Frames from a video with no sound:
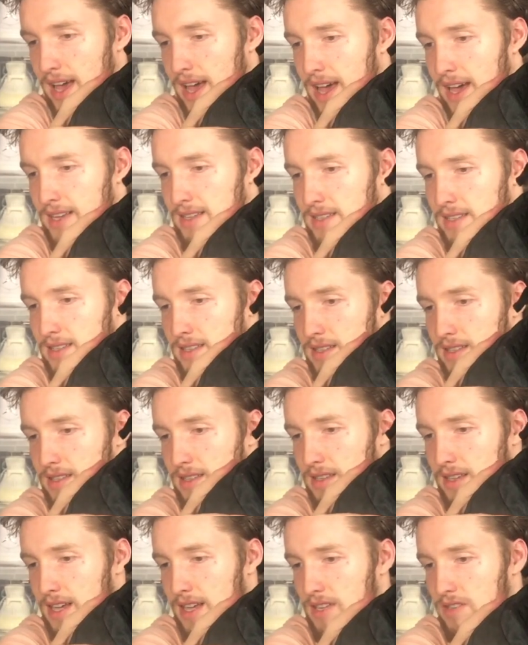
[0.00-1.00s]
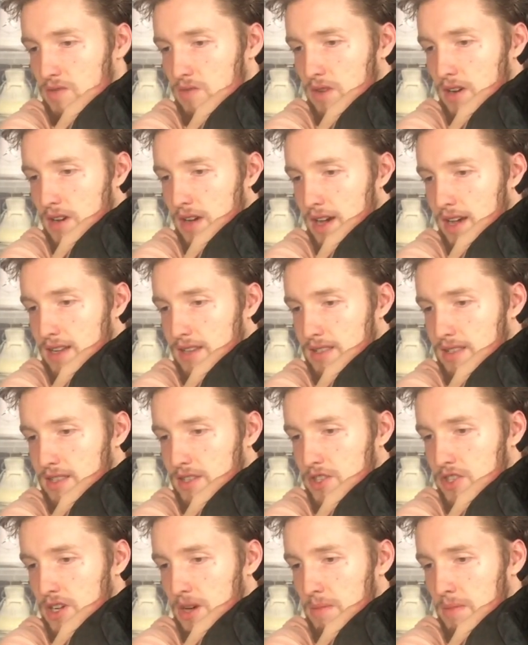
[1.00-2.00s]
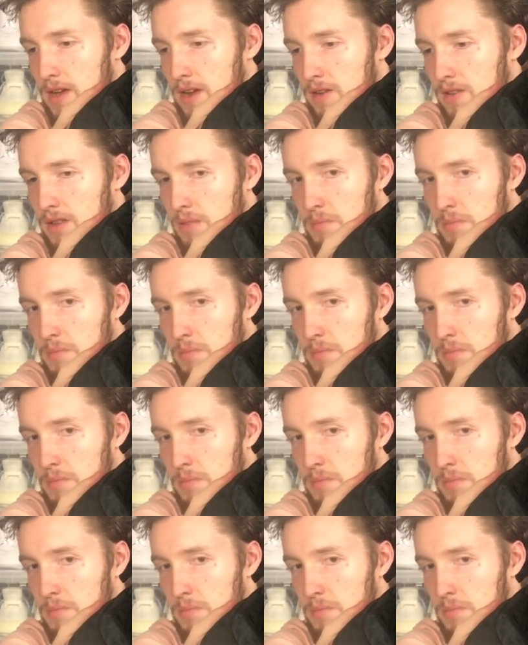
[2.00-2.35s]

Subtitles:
X's as well as the Jumpman on the